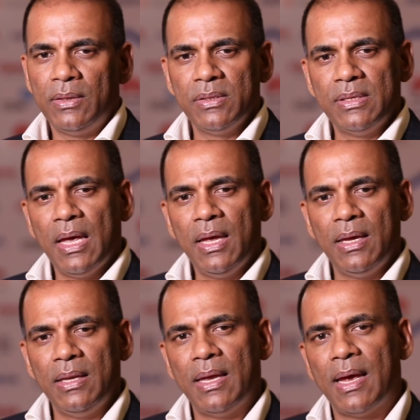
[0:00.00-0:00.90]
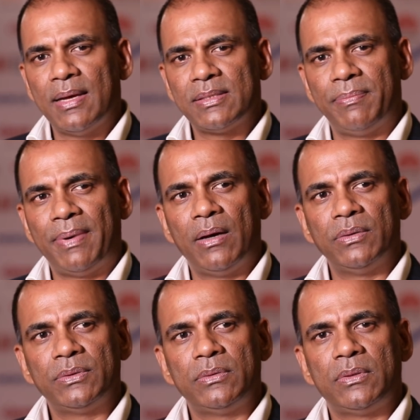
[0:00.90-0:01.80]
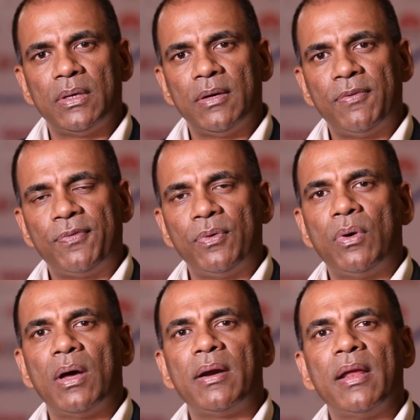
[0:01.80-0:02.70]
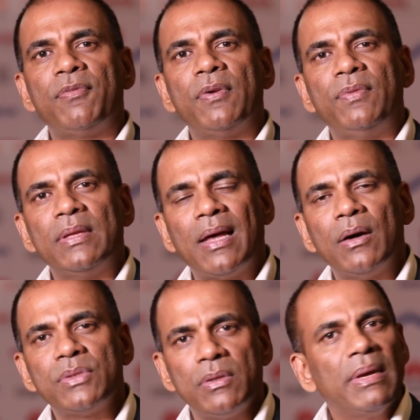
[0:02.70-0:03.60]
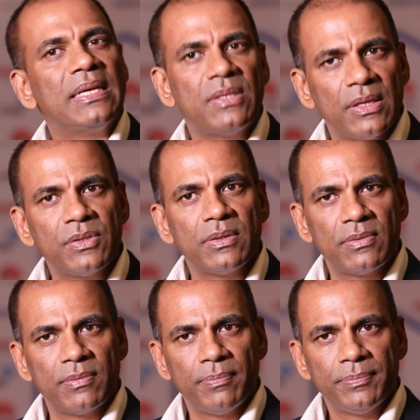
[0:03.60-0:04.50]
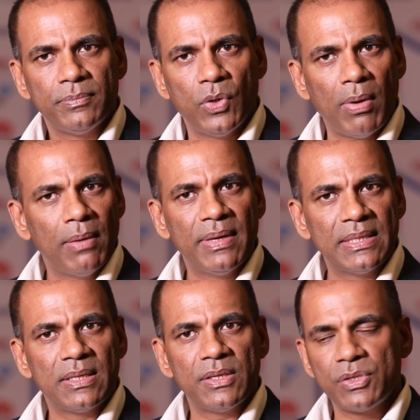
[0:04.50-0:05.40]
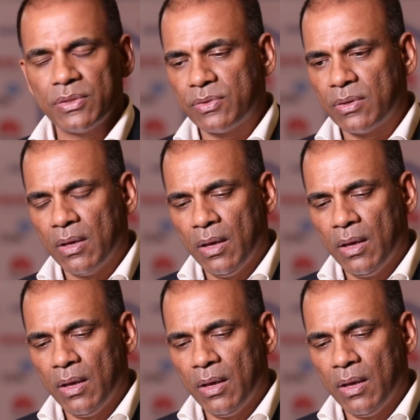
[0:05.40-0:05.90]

Today, India has about 450,000 base stations, mobile base stations.